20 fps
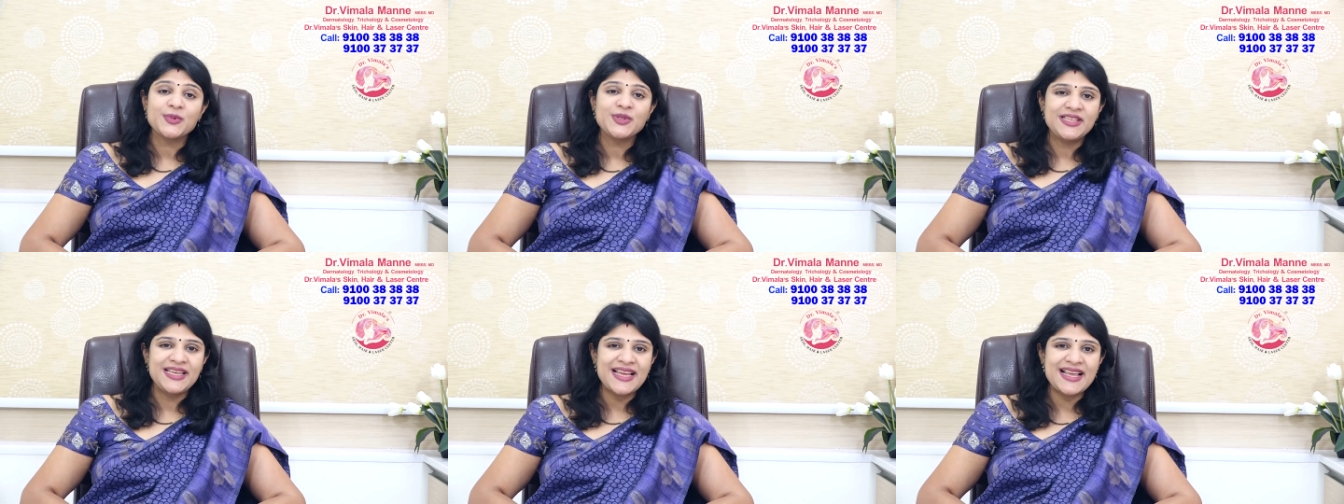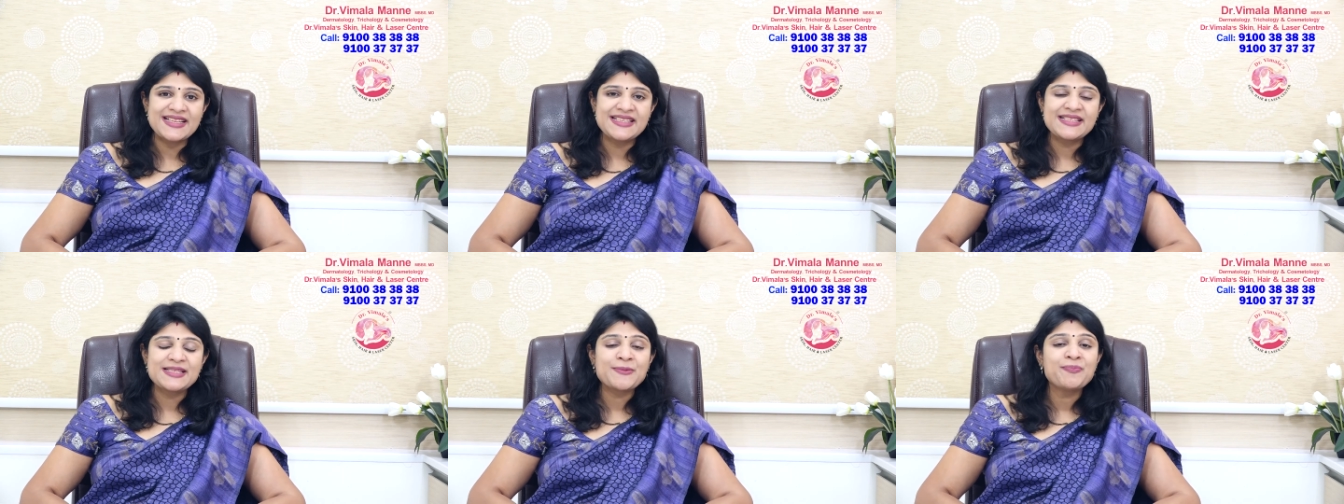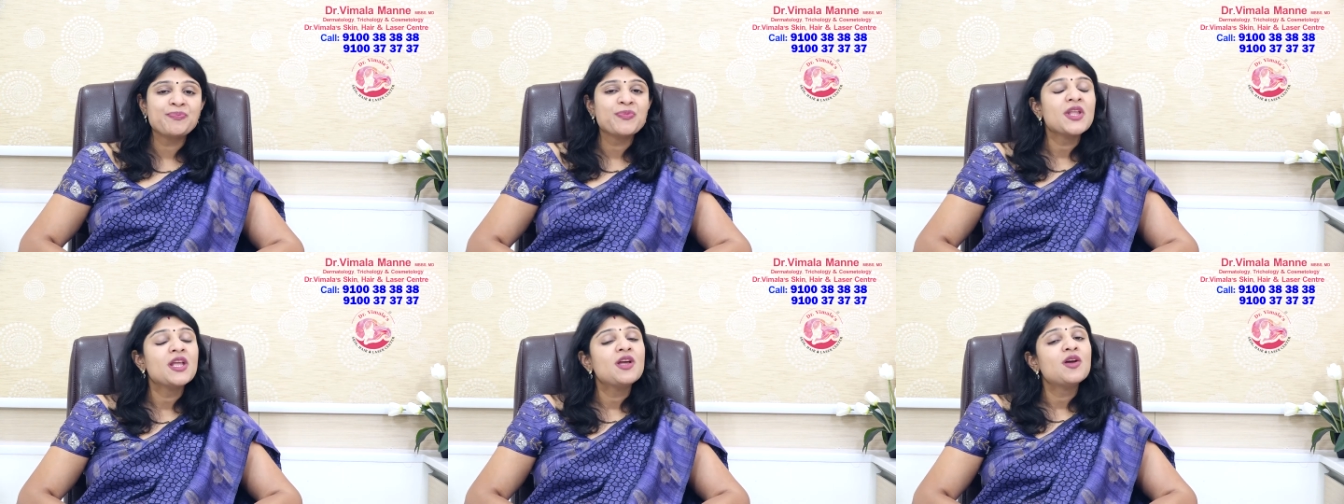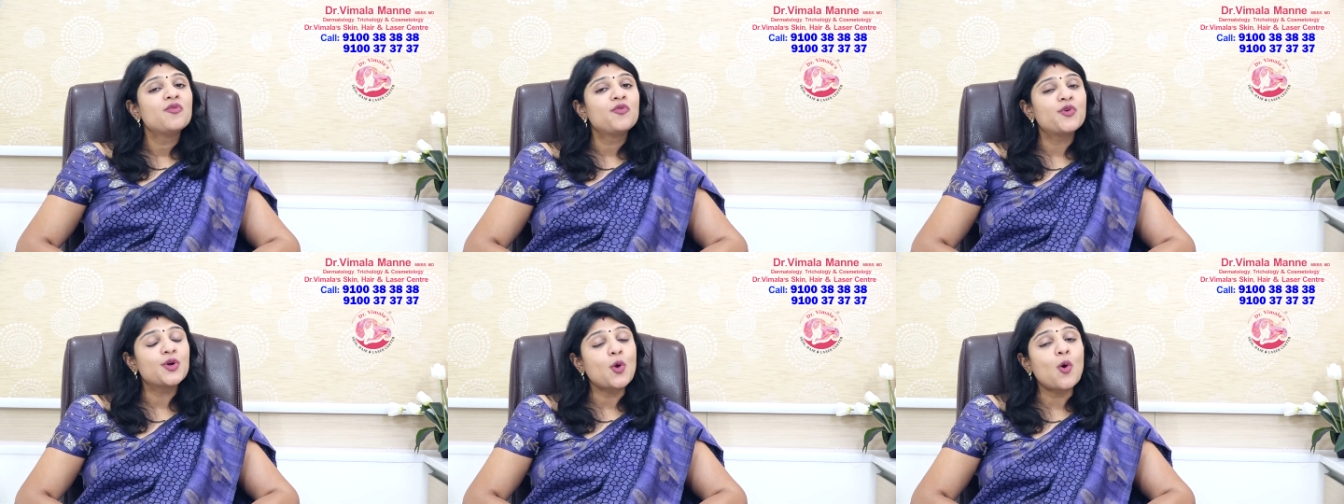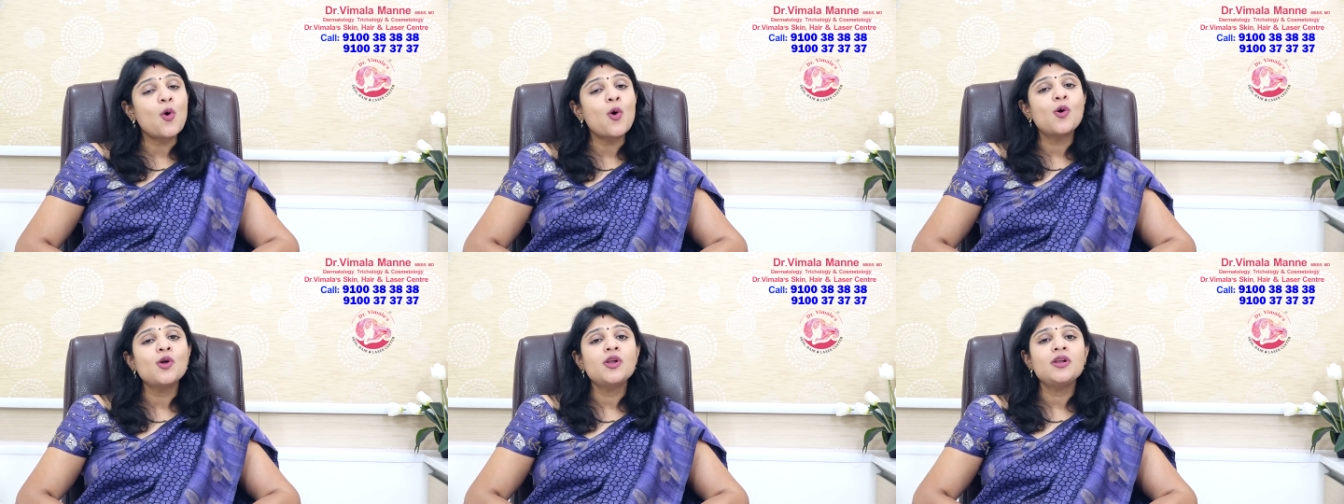Yes for
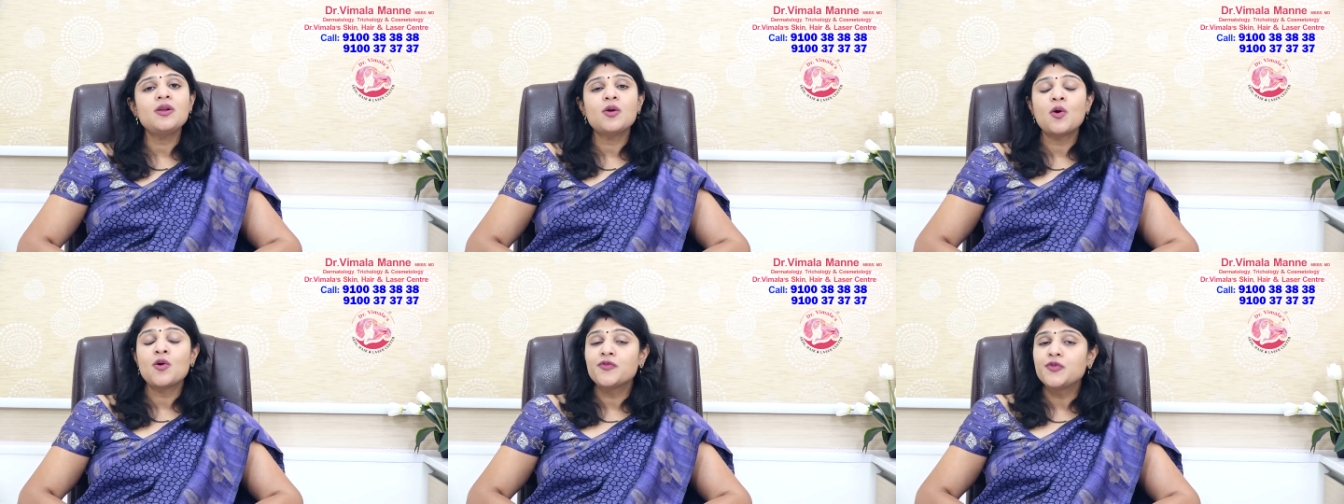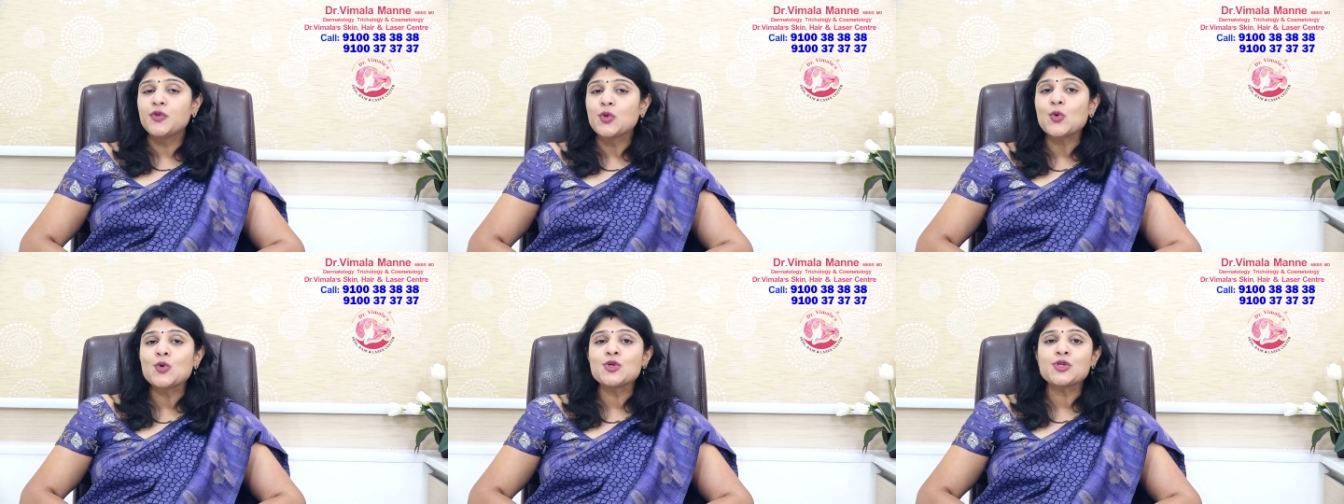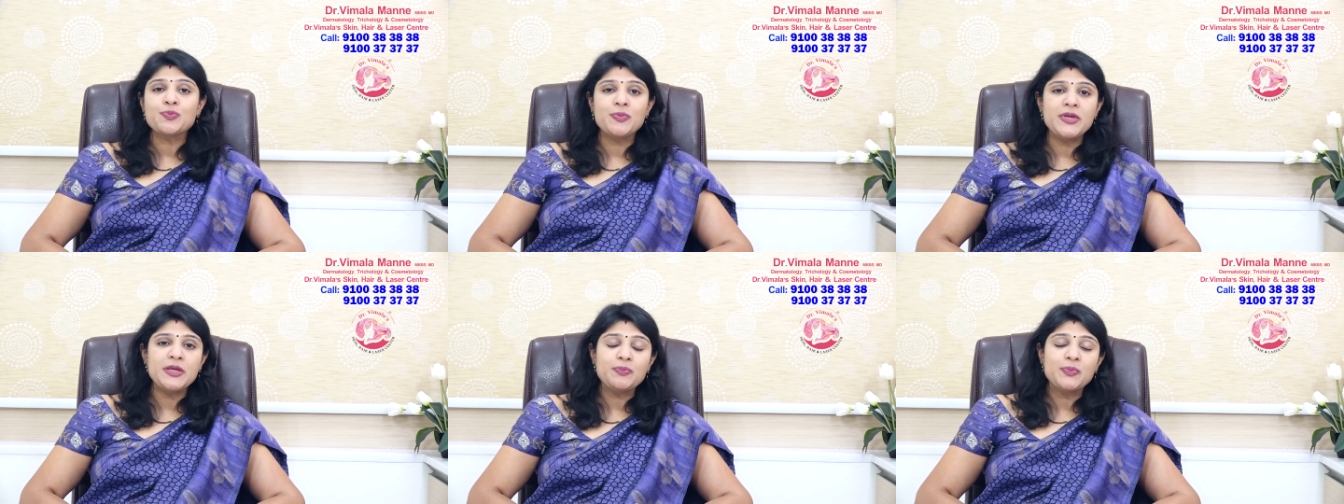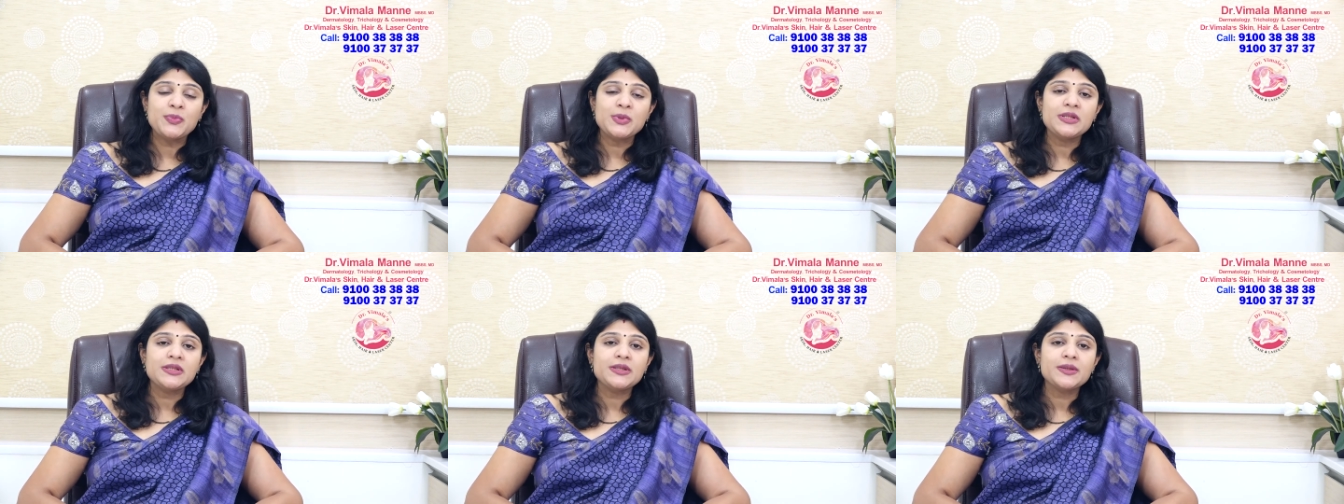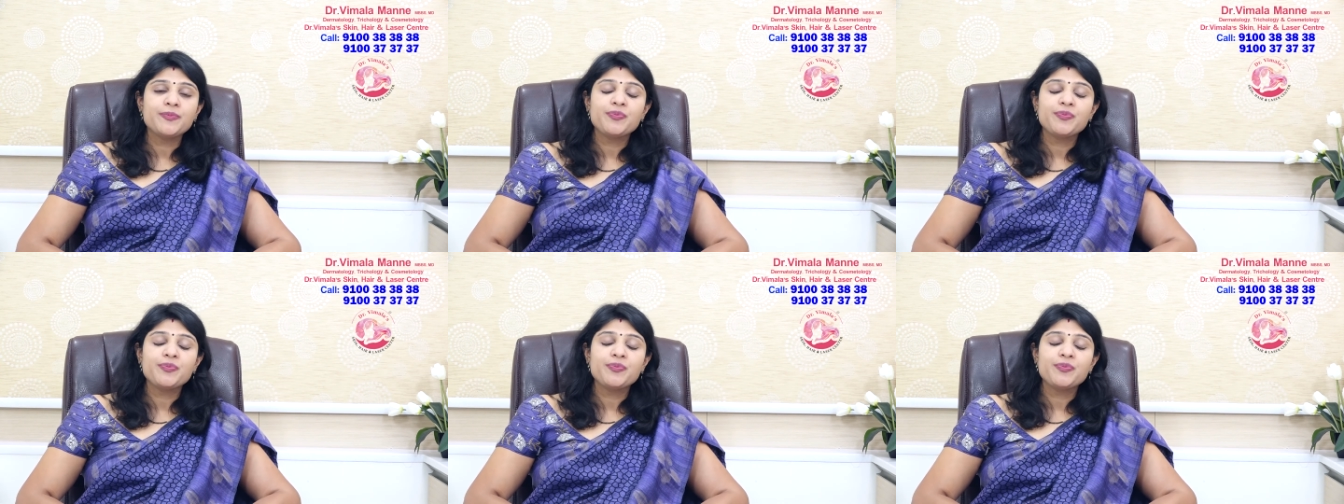all of those people,